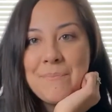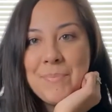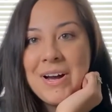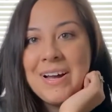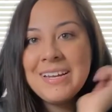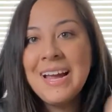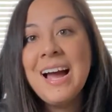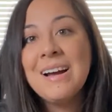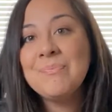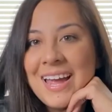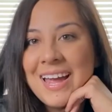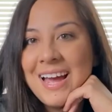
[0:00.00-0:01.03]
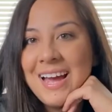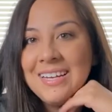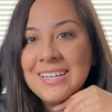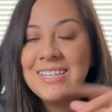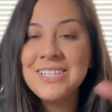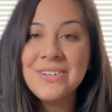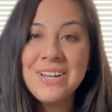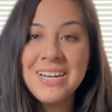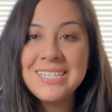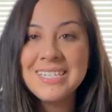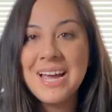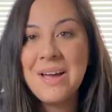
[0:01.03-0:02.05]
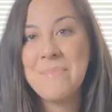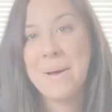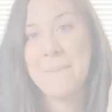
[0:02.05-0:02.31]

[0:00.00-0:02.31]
But yeah, and until next time,